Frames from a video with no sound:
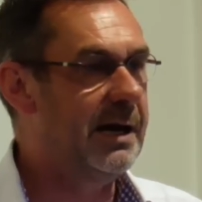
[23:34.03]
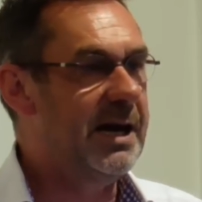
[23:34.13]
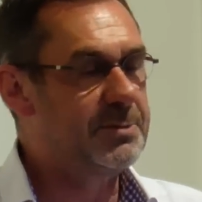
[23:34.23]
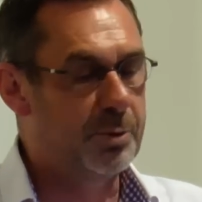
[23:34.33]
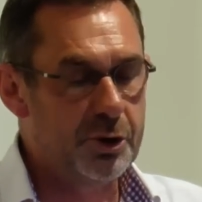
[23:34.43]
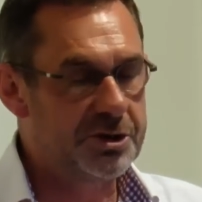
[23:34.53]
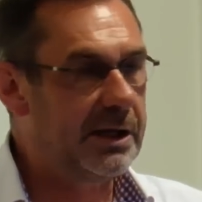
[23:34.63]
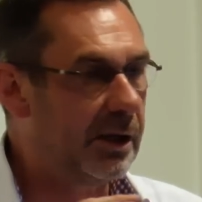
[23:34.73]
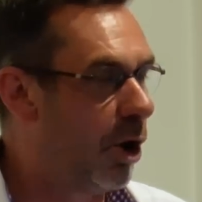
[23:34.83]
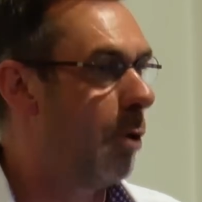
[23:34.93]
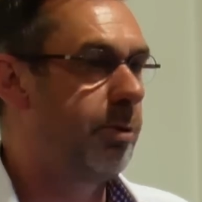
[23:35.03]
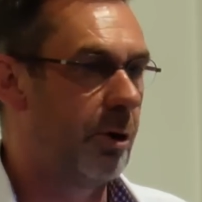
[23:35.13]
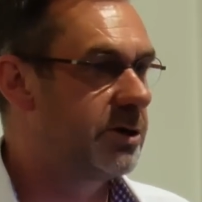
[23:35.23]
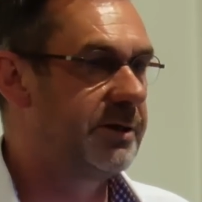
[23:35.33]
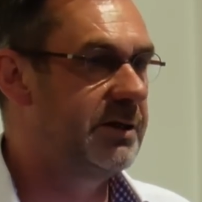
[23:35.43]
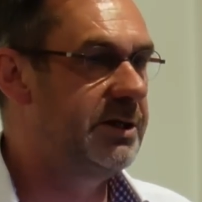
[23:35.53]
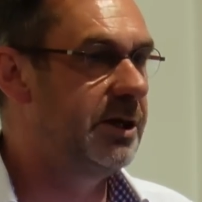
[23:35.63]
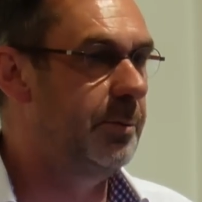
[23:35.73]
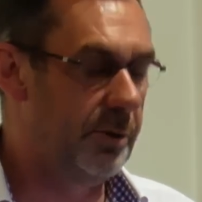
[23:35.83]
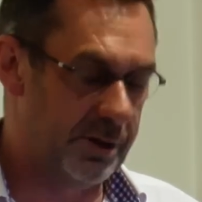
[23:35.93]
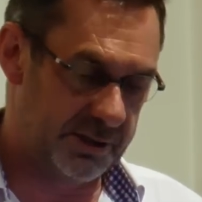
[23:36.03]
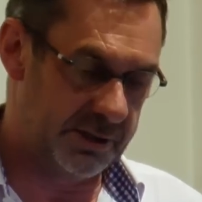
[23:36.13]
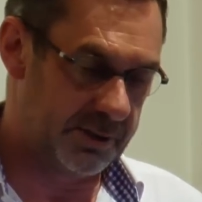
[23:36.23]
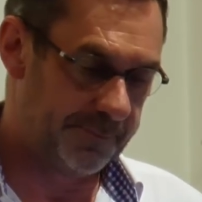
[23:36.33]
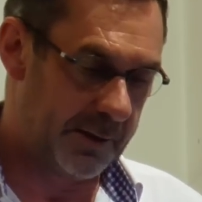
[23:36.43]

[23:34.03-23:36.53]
It's producing low productivity communities.